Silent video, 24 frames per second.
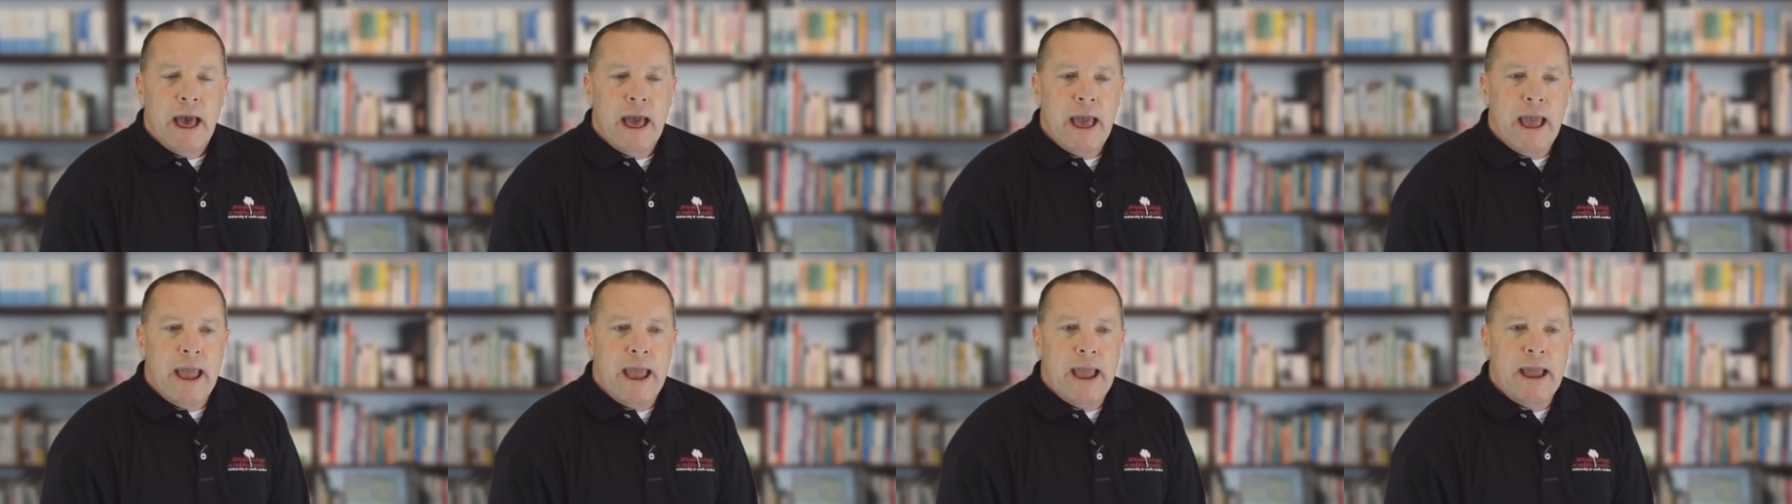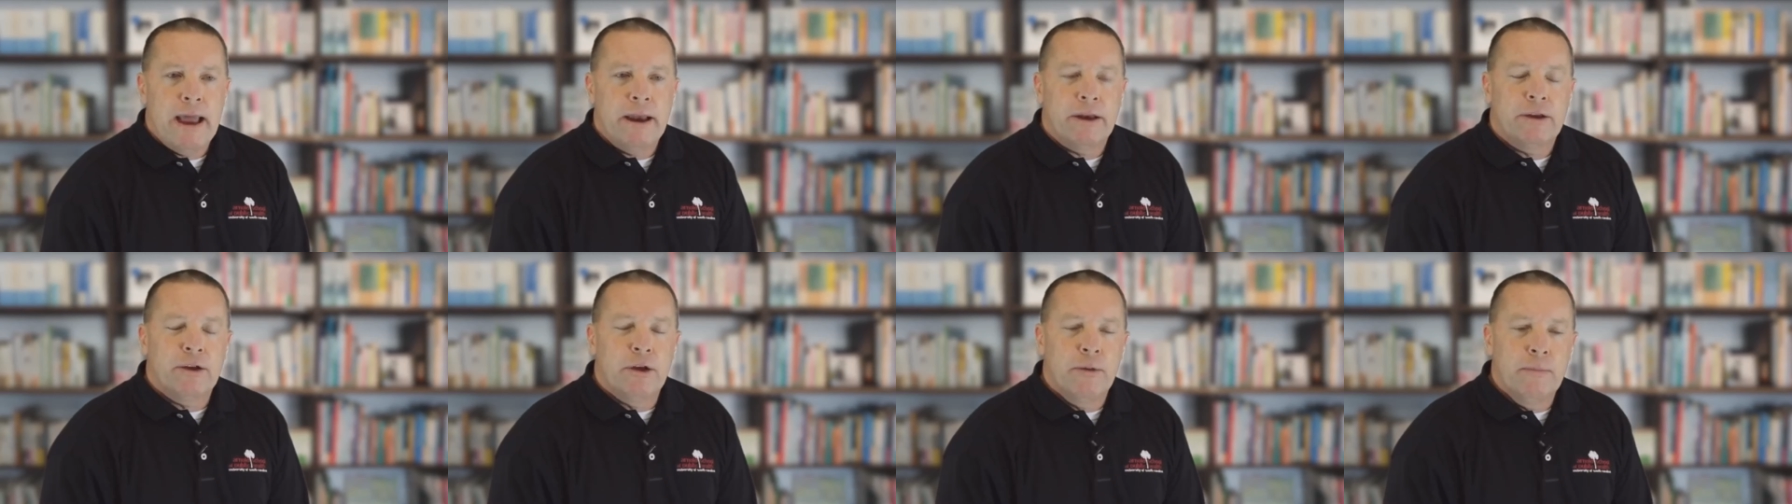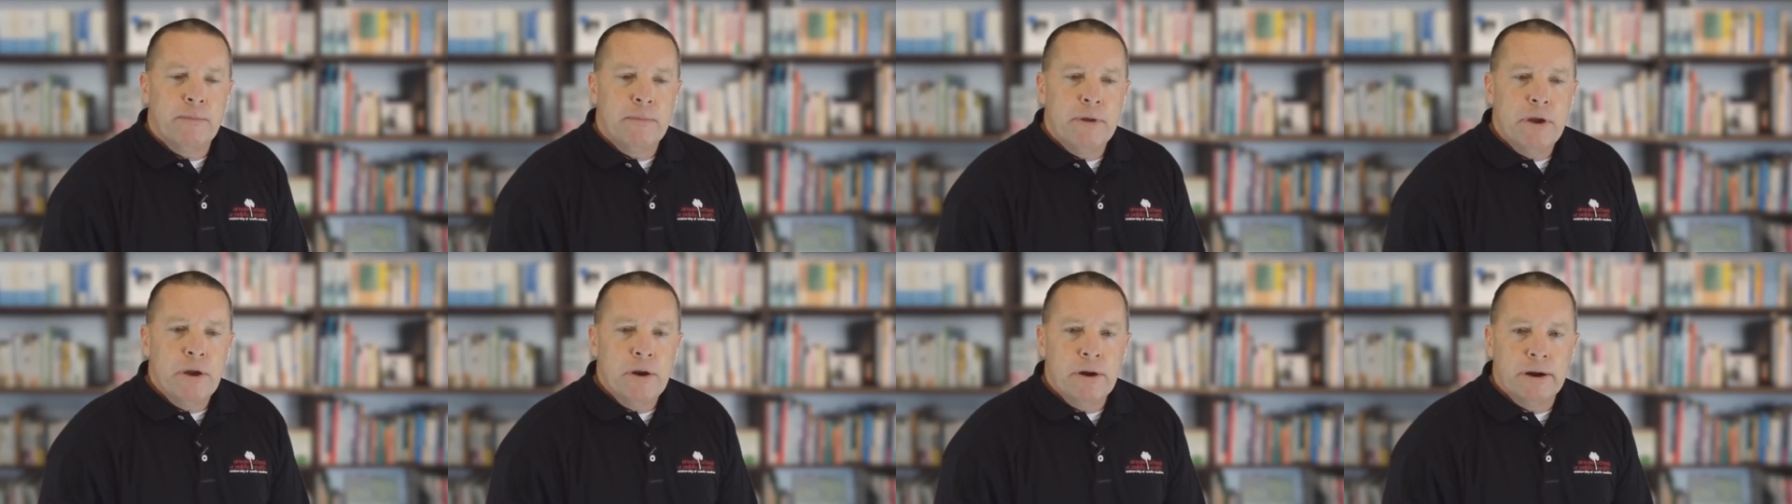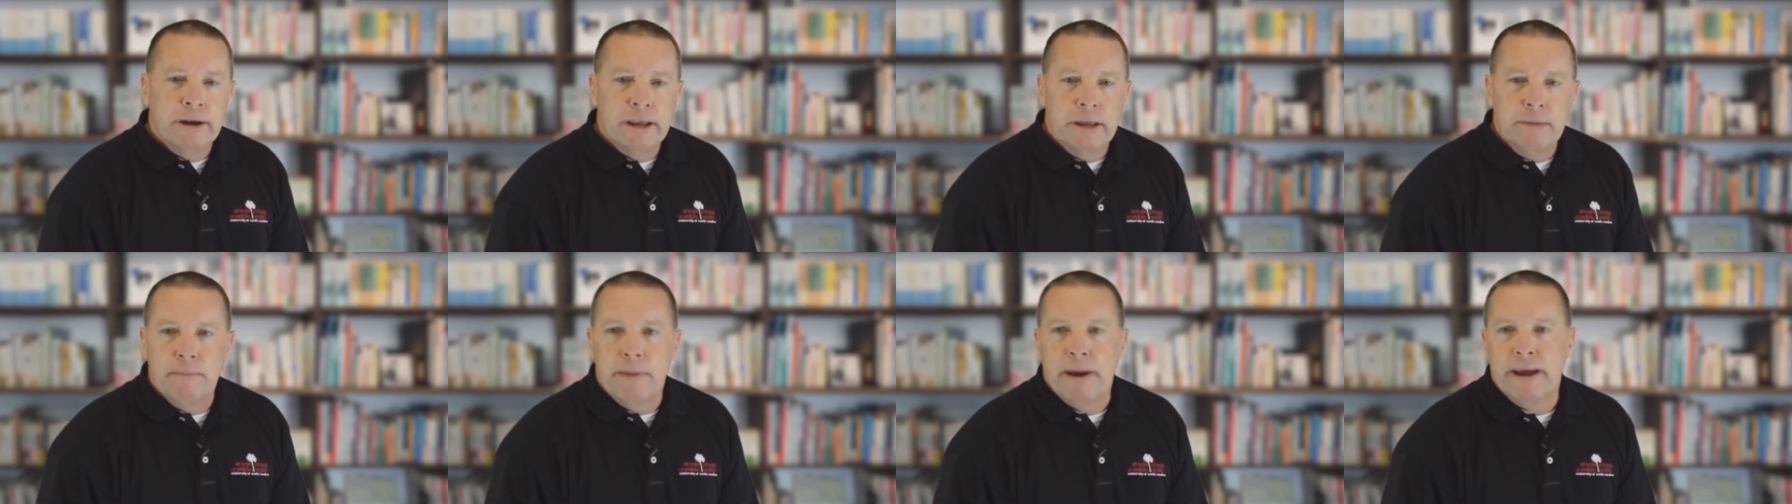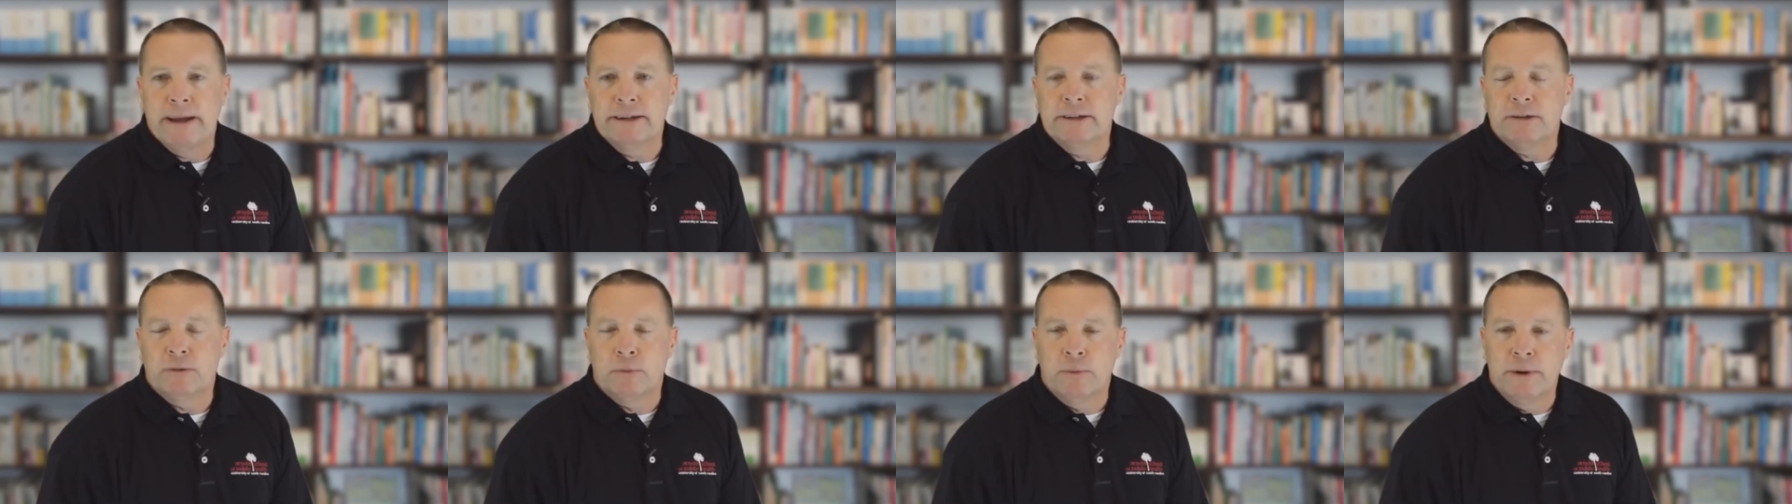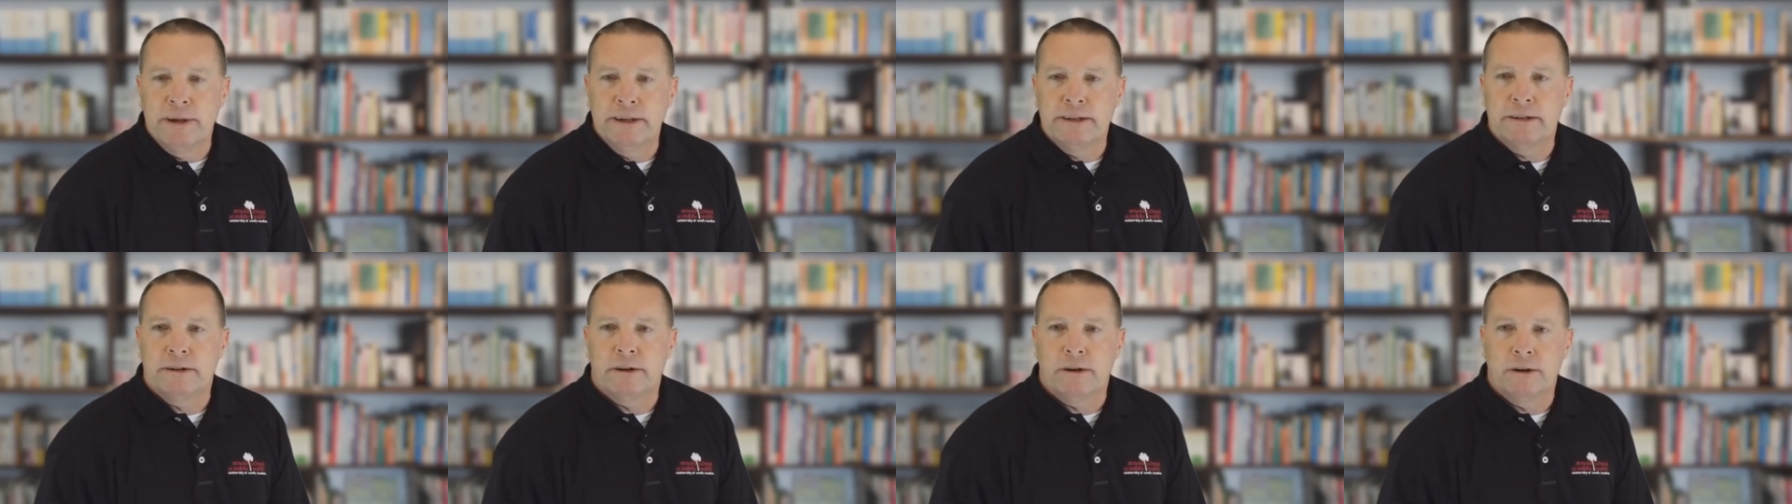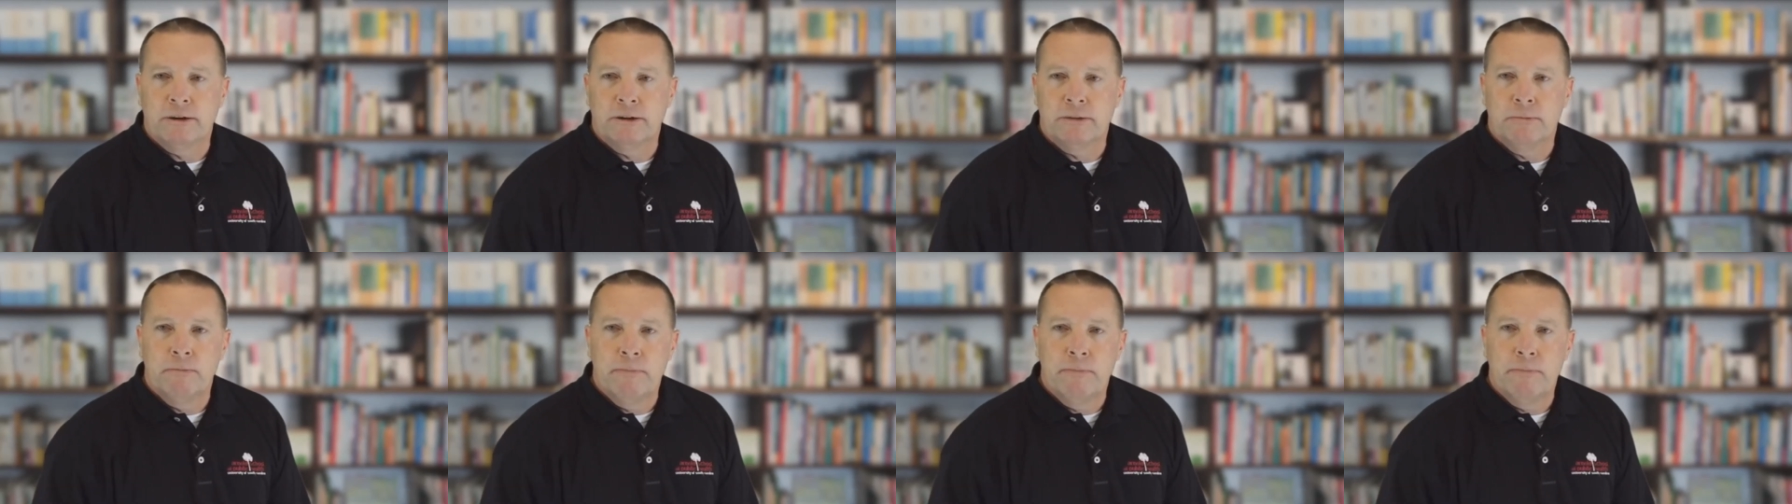And community based research